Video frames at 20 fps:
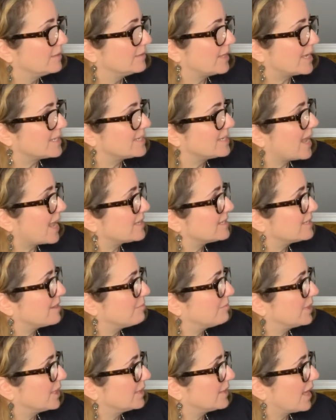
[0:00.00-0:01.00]
that's not
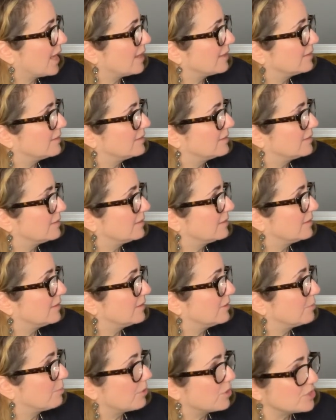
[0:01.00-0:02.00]
something that
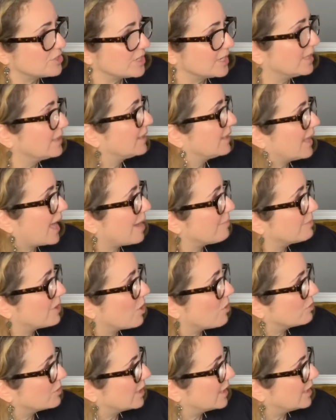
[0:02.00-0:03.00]
the person in the lab
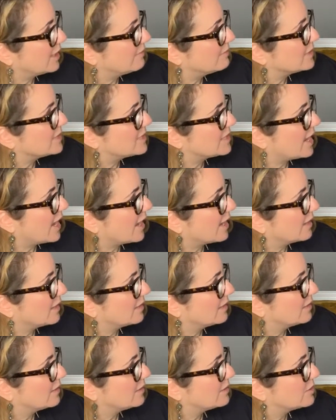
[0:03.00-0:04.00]
coat can even say.
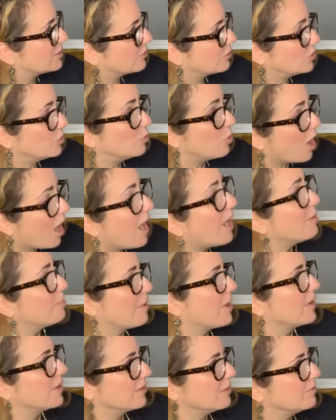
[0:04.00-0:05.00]
So you are
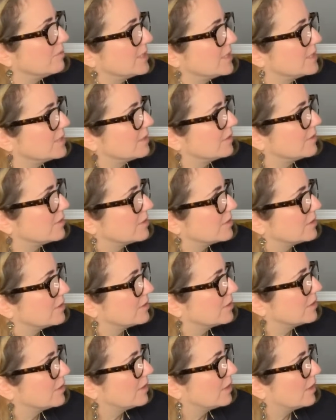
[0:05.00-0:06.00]
part of the research.
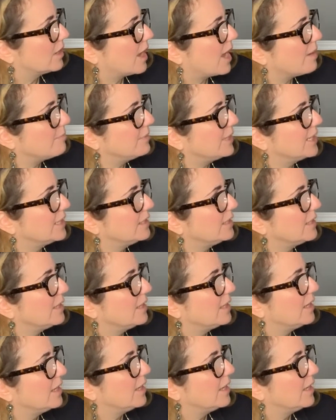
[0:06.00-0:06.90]
Yeah. I mean,